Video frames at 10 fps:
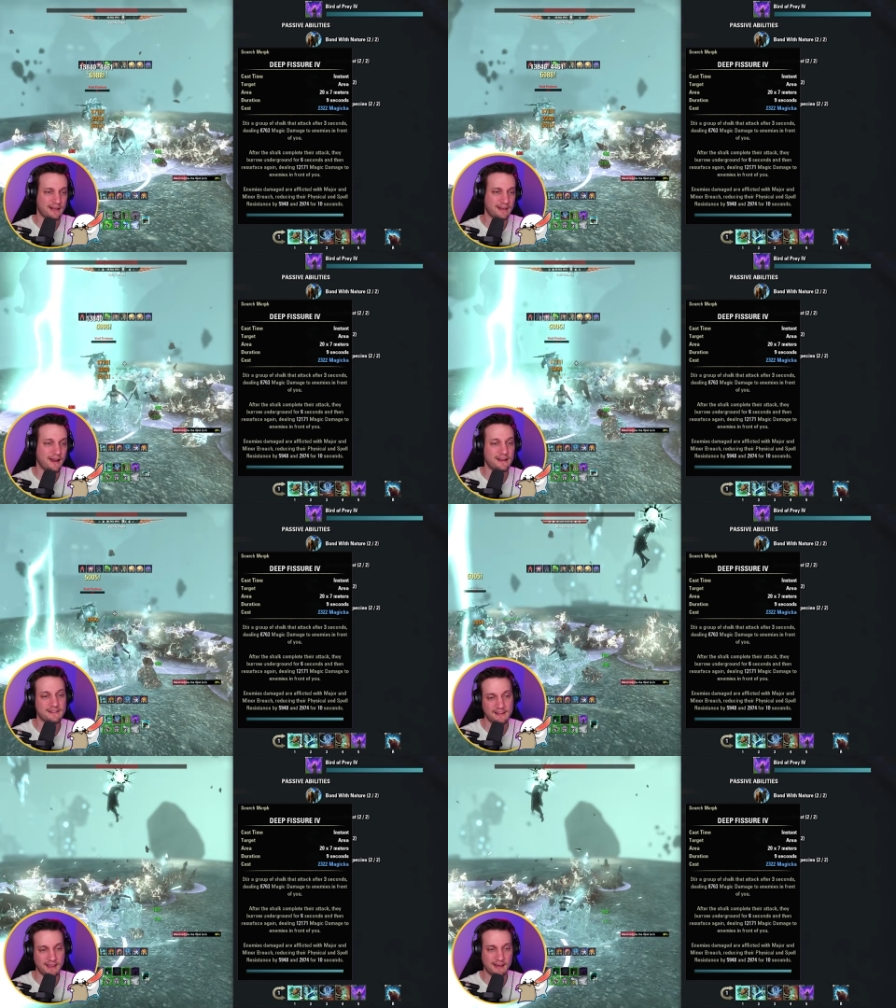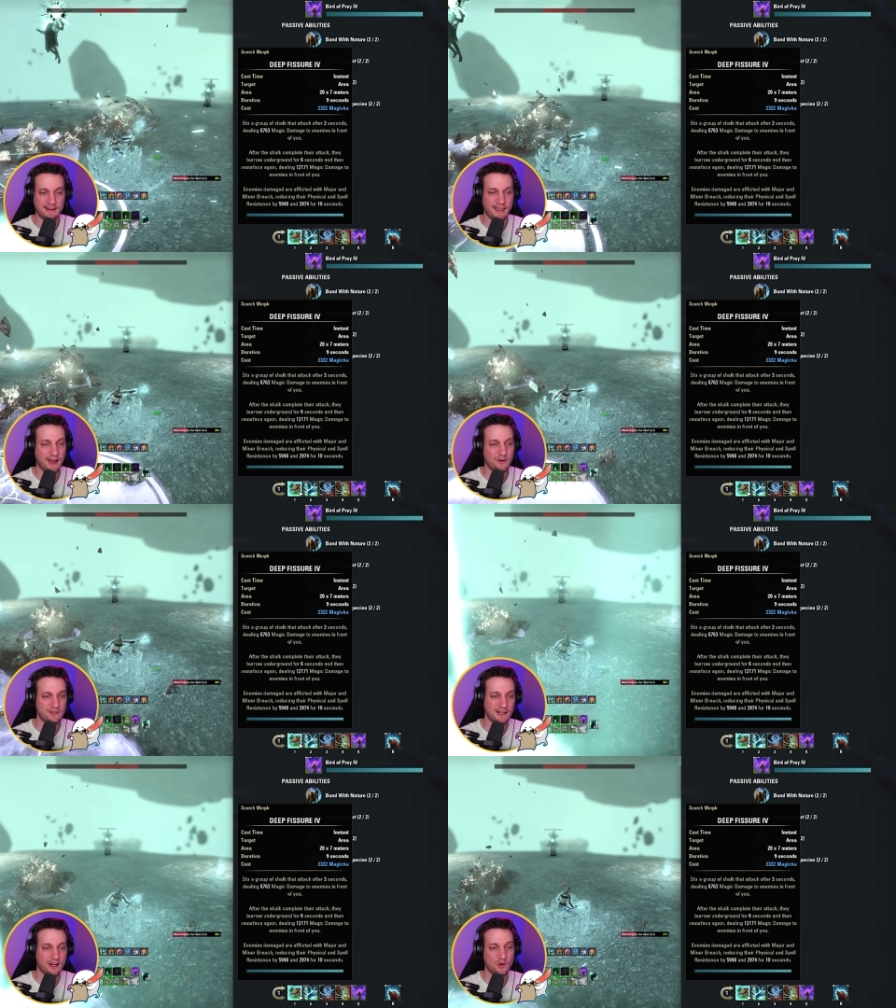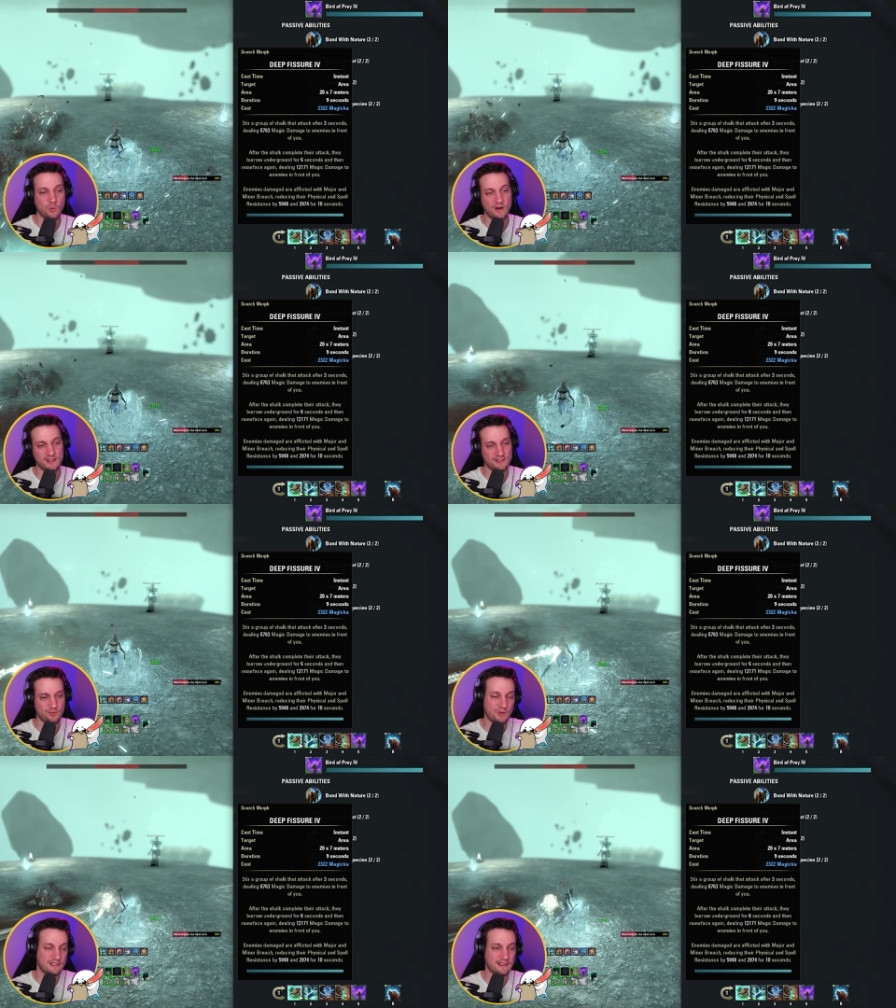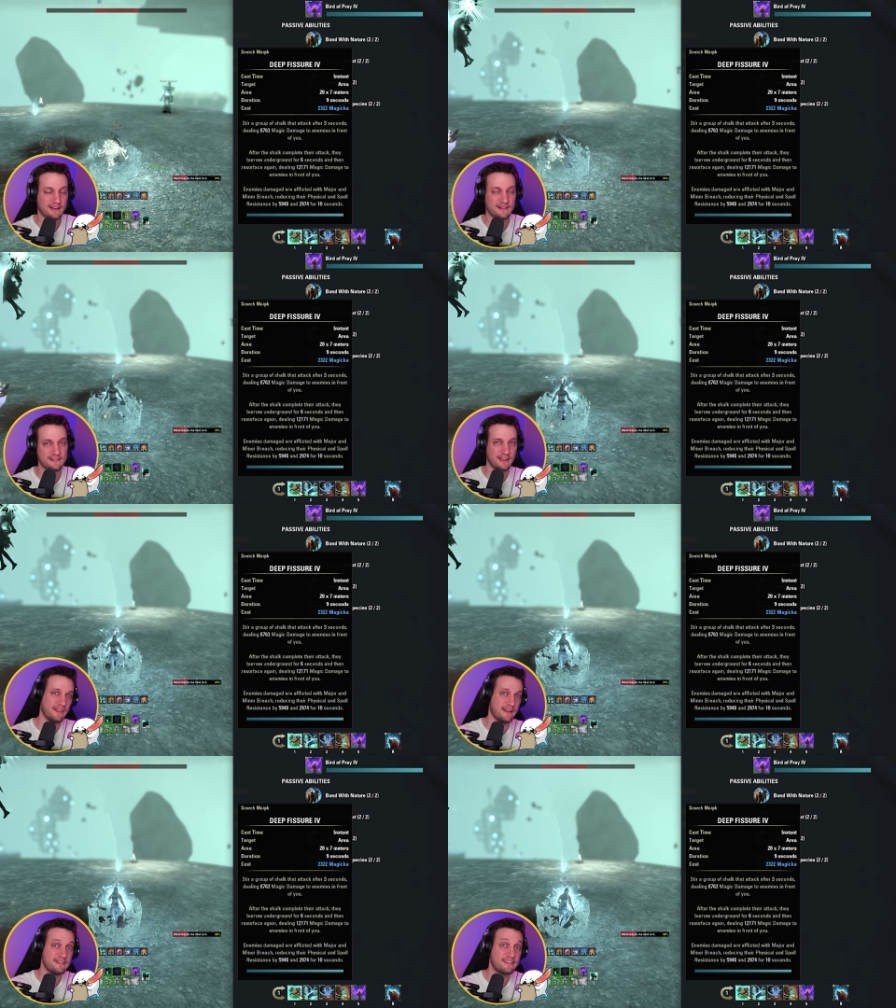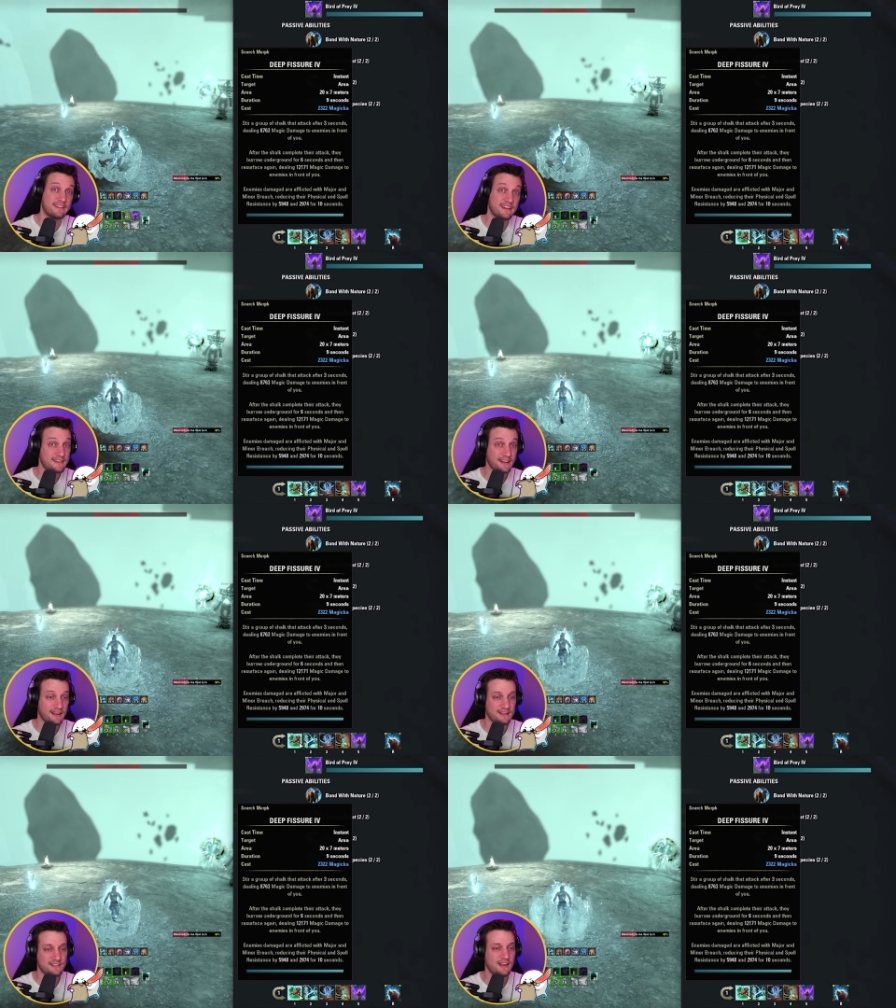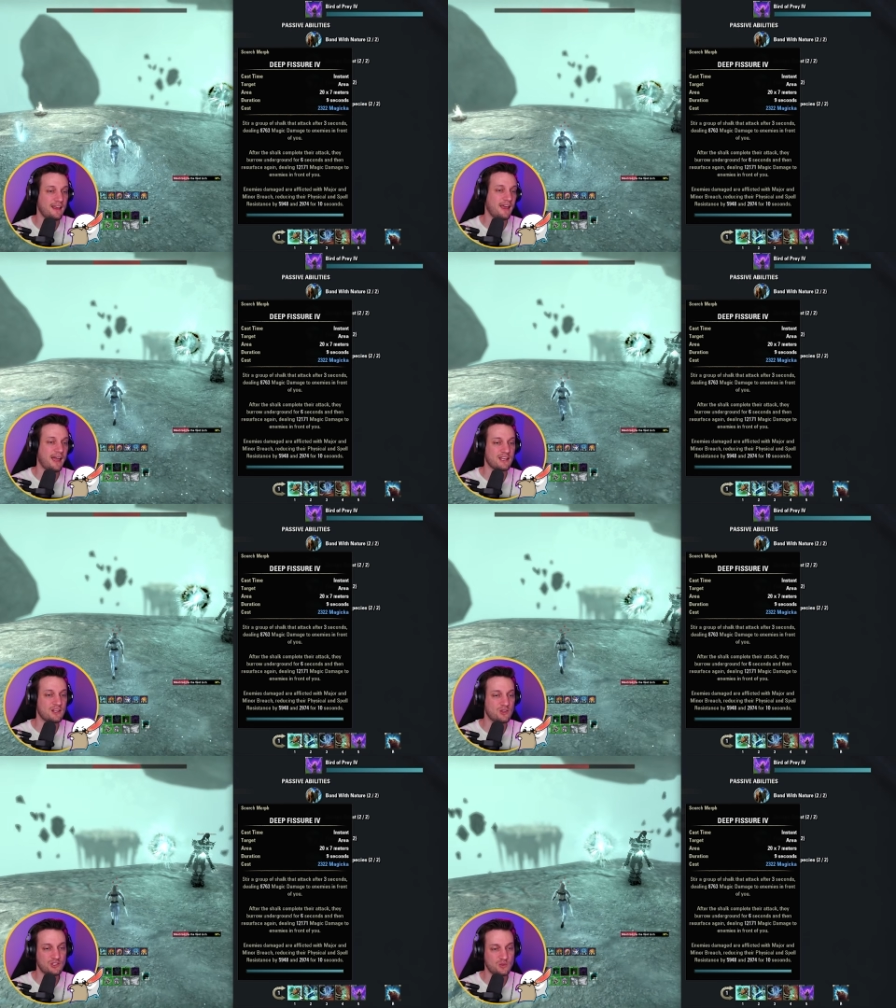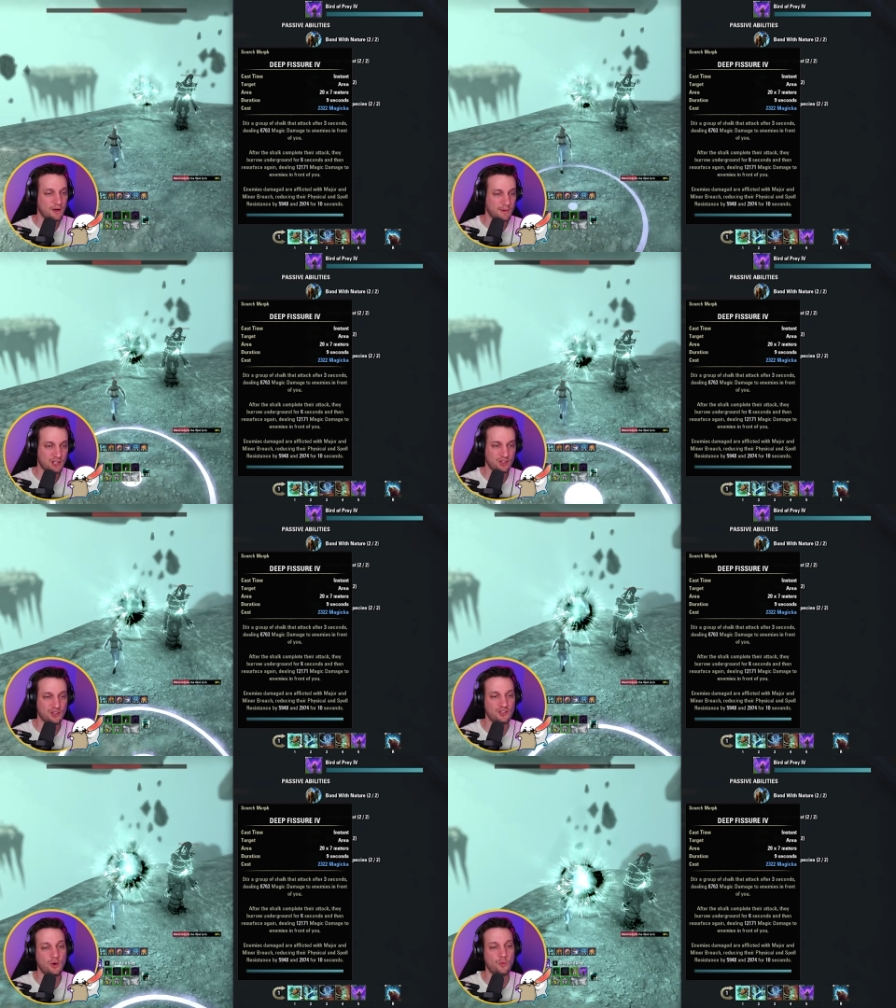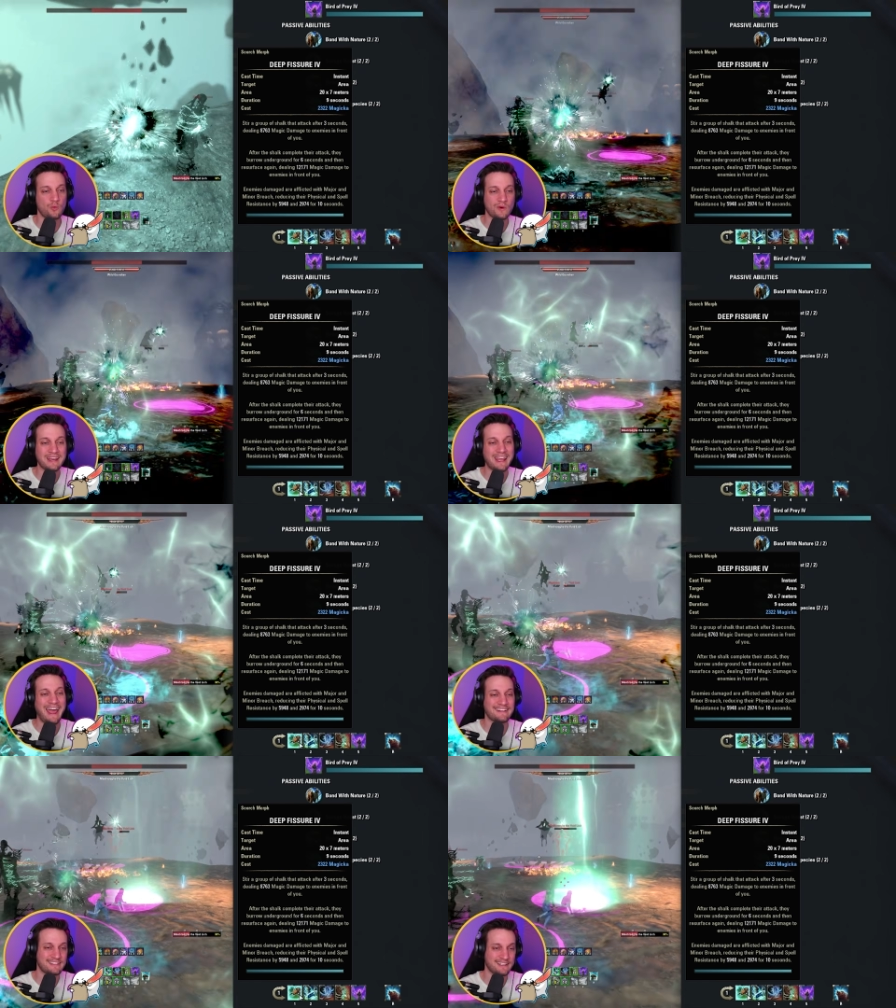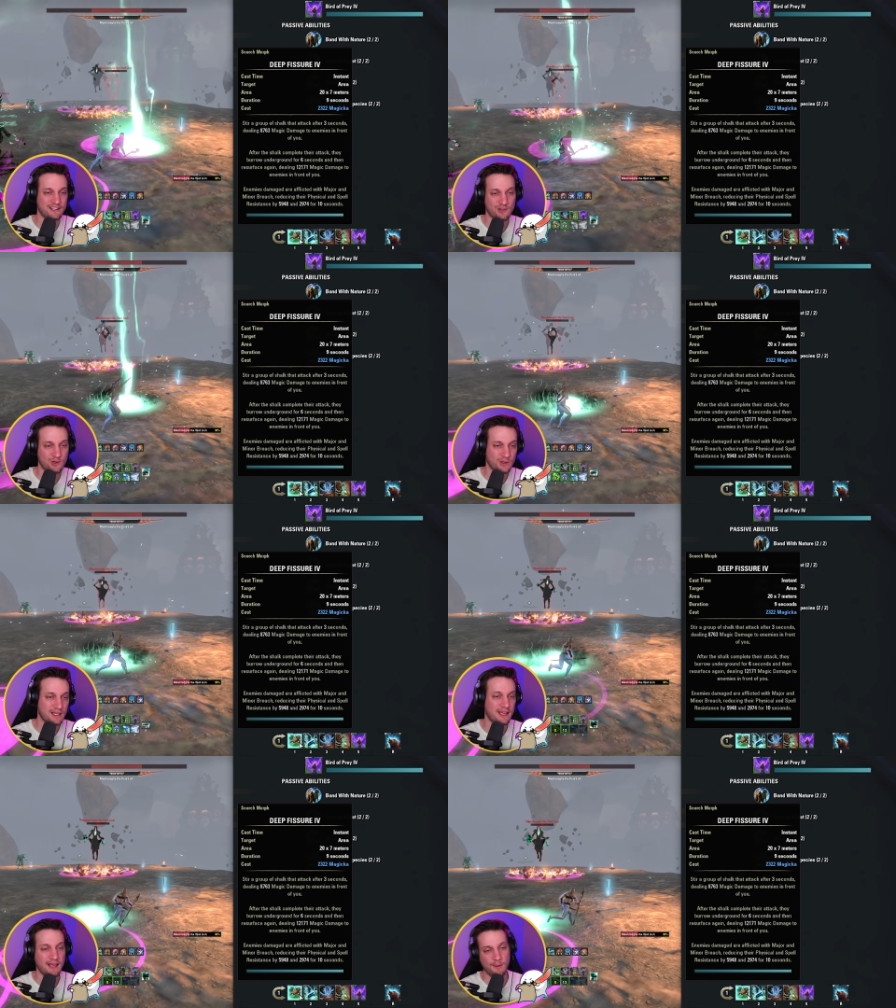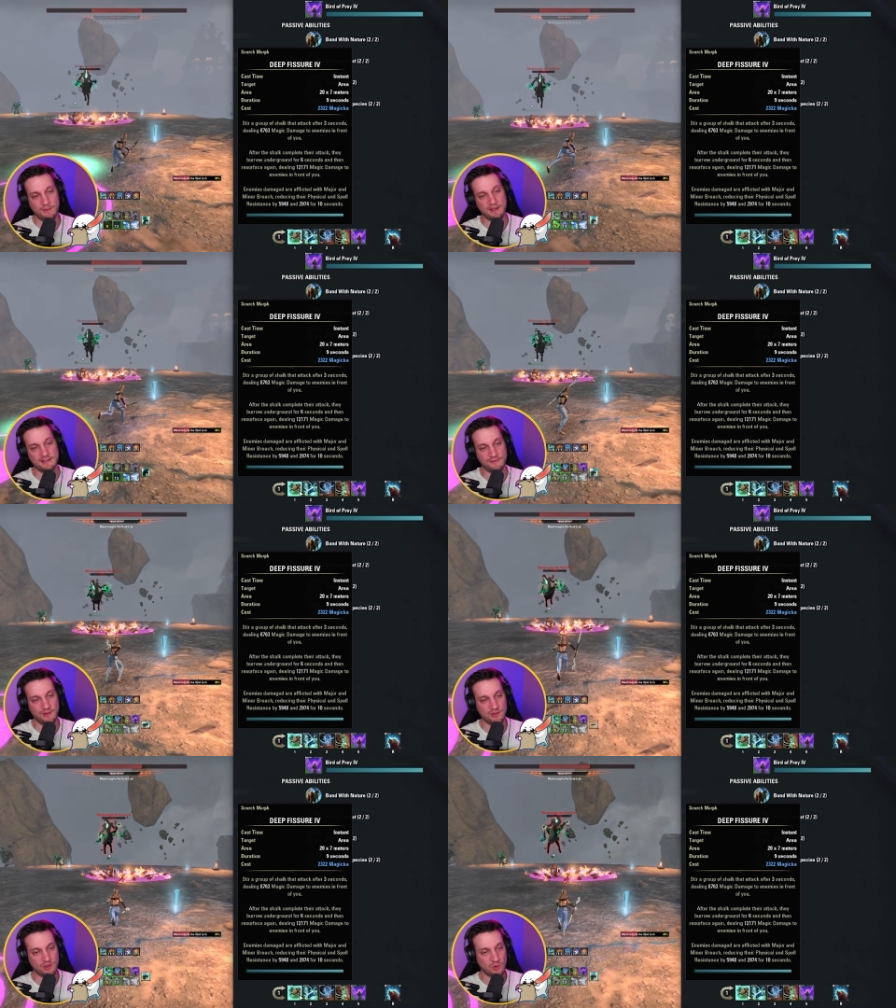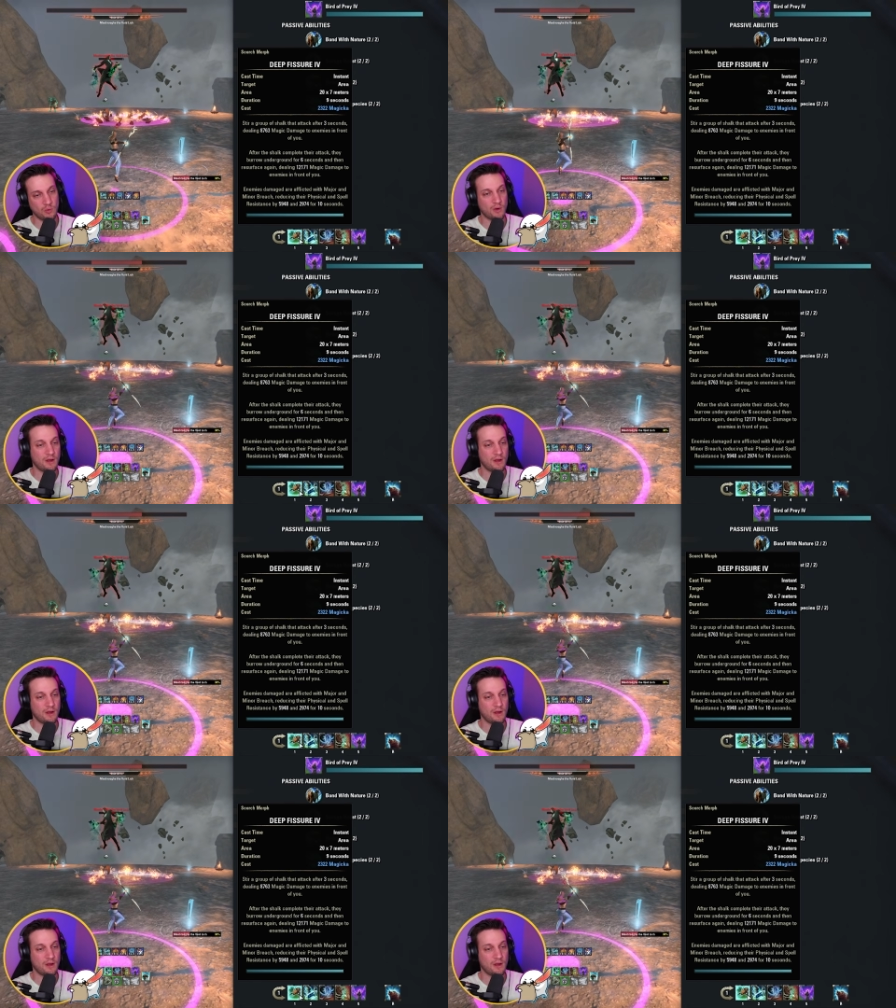like 9-second countdown where it's 3 seconds and then 6 seconds. And you just want to make sure you don't recast it early, because if you do,